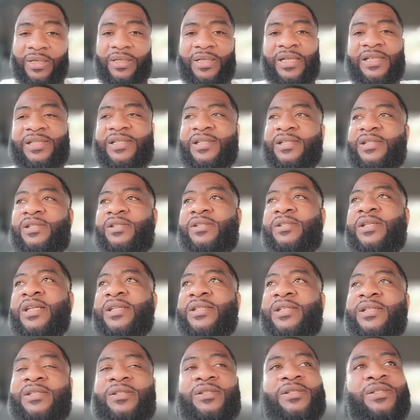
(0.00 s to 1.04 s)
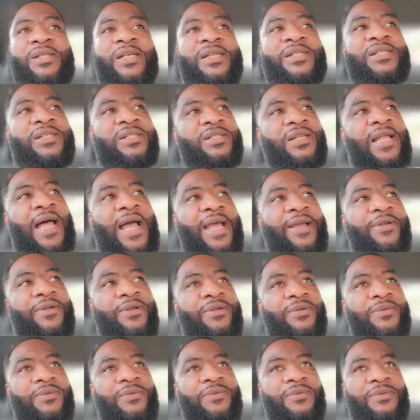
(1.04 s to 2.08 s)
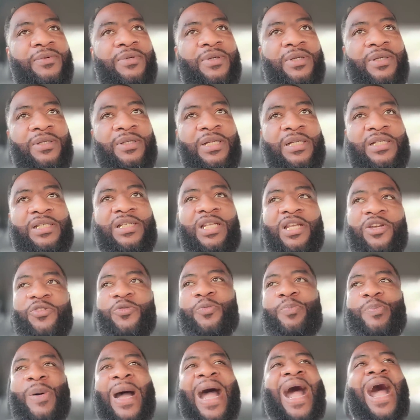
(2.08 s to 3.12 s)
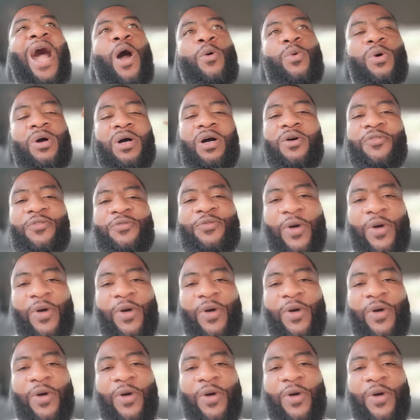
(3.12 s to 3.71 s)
This is like the 10th power of